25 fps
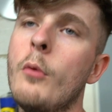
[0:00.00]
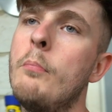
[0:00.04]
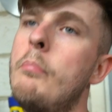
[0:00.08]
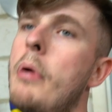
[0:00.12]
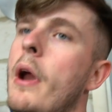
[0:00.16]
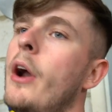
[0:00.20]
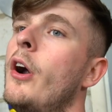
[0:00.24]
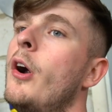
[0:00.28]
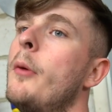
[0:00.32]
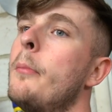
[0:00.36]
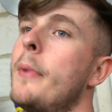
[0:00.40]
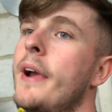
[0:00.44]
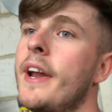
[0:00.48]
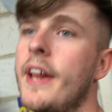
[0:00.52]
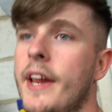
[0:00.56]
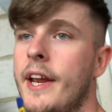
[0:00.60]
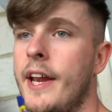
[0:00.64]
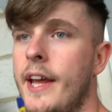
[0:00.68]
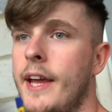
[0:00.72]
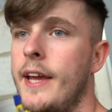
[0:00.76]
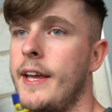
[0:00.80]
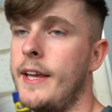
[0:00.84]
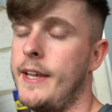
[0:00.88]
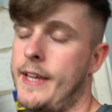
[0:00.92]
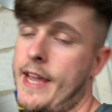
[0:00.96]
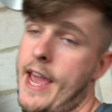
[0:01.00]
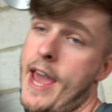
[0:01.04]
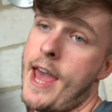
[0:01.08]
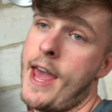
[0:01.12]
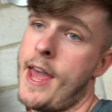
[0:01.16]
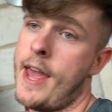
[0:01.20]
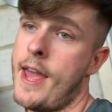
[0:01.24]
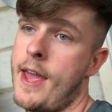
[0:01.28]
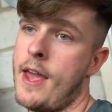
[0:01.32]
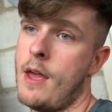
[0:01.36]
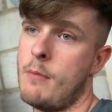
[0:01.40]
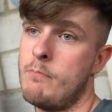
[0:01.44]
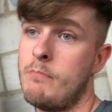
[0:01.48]
Pyramid in it,
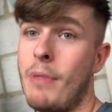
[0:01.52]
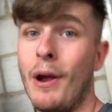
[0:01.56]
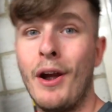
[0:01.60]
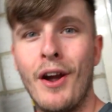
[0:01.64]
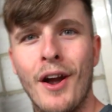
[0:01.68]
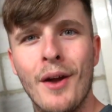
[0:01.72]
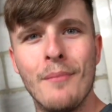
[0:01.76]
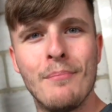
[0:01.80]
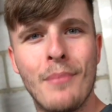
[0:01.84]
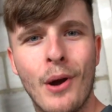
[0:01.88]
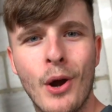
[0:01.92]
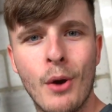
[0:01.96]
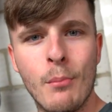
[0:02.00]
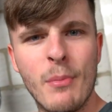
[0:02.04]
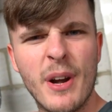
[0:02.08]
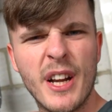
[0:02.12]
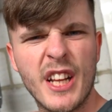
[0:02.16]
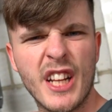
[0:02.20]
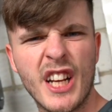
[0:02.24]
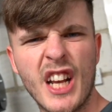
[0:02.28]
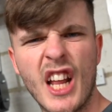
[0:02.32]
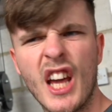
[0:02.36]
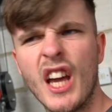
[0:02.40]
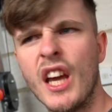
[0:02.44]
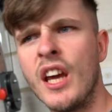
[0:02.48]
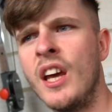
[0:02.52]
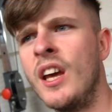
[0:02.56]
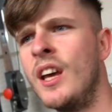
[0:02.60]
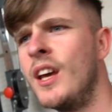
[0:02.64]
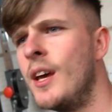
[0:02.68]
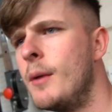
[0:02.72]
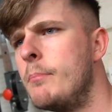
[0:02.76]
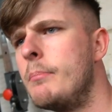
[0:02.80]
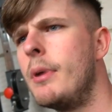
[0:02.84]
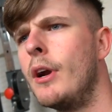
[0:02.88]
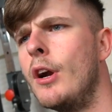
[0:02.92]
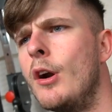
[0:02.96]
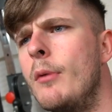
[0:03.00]
yeah? Pyramid in it.
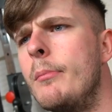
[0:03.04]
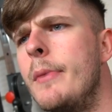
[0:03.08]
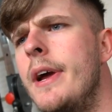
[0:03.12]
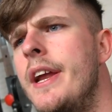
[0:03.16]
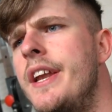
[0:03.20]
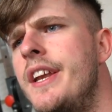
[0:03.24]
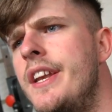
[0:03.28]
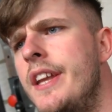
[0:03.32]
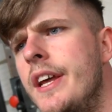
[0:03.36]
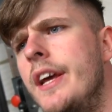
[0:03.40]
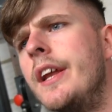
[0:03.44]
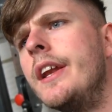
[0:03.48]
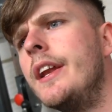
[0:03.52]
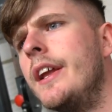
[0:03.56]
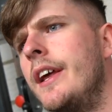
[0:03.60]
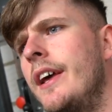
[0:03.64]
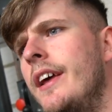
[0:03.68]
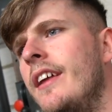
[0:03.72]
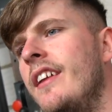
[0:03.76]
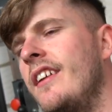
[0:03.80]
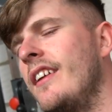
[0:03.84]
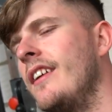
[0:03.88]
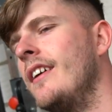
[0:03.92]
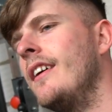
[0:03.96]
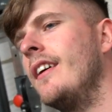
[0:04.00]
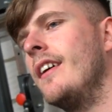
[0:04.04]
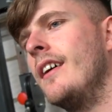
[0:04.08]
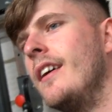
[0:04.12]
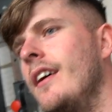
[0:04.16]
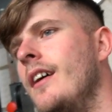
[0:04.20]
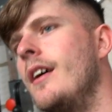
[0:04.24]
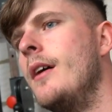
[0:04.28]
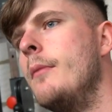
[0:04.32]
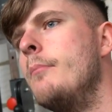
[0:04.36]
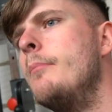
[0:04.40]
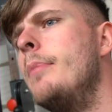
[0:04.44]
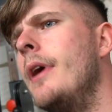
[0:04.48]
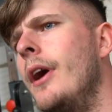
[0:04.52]
Pyramid in it.
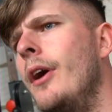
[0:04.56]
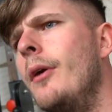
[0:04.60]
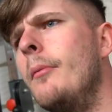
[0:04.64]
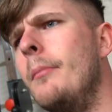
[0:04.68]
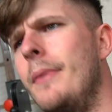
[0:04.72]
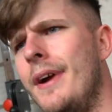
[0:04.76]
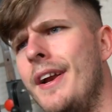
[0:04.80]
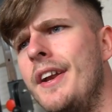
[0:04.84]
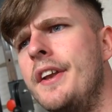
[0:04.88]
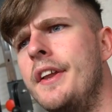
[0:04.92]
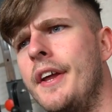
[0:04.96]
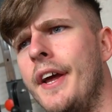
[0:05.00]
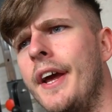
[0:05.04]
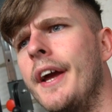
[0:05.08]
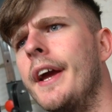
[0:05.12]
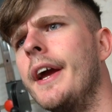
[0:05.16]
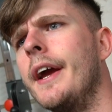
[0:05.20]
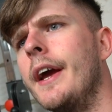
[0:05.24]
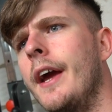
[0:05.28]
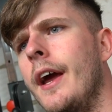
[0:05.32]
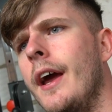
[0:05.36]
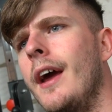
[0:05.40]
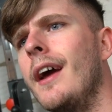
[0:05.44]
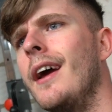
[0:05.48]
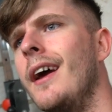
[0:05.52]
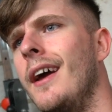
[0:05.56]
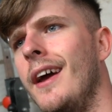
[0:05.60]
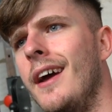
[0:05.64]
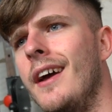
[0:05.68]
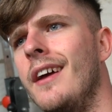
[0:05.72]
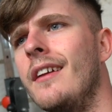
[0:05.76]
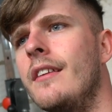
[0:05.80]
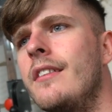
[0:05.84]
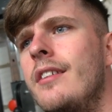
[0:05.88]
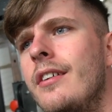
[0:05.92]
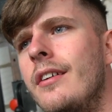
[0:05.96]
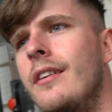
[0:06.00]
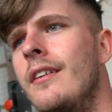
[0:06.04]
Pyramiding
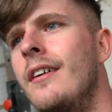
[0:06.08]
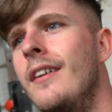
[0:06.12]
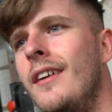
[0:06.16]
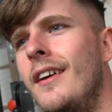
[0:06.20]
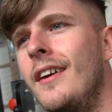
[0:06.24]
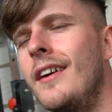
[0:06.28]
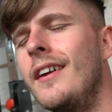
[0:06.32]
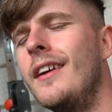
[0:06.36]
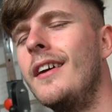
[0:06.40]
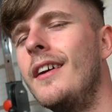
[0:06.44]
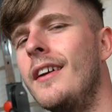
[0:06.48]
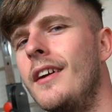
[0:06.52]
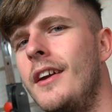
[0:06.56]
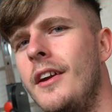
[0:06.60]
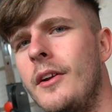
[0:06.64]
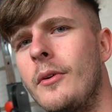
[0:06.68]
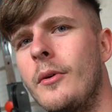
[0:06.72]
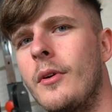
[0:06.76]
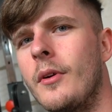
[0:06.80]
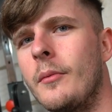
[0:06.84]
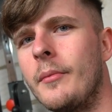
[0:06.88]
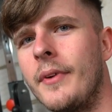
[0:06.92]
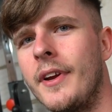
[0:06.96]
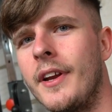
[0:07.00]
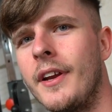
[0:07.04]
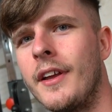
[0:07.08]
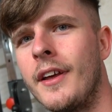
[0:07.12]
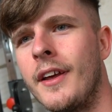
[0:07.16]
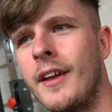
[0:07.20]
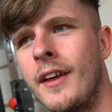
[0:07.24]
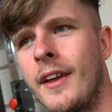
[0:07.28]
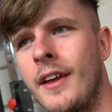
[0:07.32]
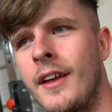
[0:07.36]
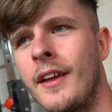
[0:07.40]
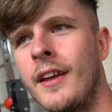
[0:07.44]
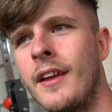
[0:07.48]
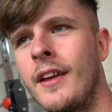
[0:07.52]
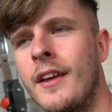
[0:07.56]
it. You know what I mean?
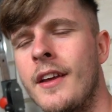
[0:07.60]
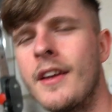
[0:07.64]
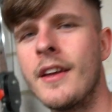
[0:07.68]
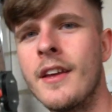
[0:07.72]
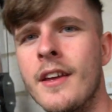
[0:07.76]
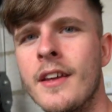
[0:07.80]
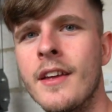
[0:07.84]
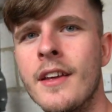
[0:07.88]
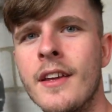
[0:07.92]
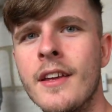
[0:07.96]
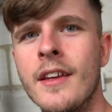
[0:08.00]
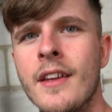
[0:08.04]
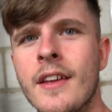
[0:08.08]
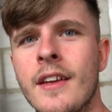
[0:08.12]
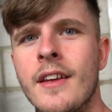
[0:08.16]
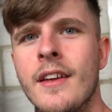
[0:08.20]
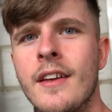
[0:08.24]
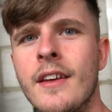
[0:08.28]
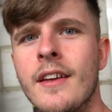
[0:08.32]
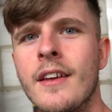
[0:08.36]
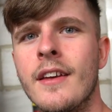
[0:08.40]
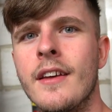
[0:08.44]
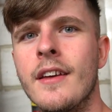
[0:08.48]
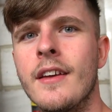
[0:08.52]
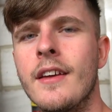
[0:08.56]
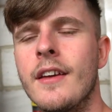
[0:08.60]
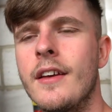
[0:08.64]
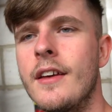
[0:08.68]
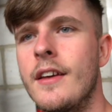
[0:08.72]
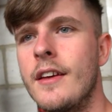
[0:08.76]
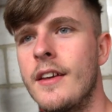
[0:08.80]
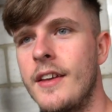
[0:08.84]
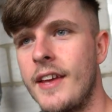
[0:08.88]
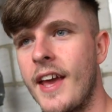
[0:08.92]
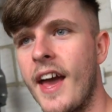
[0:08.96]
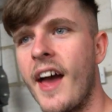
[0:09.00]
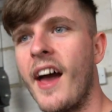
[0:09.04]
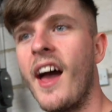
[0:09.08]
You're in a pyramid set.
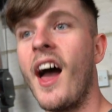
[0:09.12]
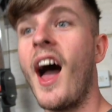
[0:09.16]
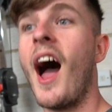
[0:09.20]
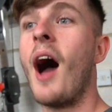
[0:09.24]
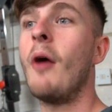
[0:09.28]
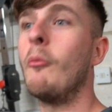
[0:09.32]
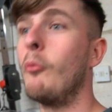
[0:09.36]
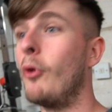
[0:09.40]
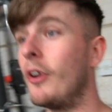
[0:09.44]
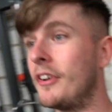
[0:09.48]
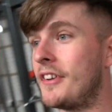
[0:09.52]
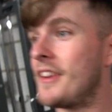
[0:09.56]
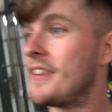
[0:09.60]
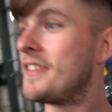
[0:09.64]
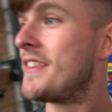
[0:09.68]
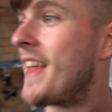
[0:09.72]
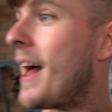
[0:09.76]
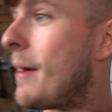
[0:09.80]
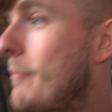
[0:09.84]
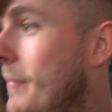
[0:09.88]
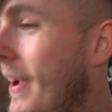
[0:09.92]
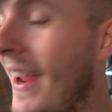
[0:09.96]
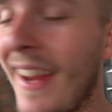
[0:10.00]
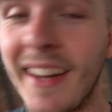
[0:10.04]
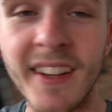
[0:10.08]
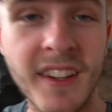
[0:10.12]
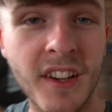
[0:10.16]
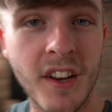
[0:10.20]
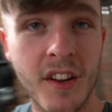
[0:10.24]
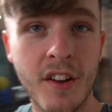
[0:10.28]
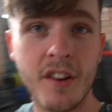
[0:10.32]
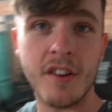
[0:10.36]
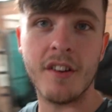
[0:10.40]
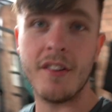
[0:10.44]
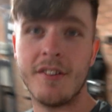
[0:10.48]
Yeah, and what does that mean?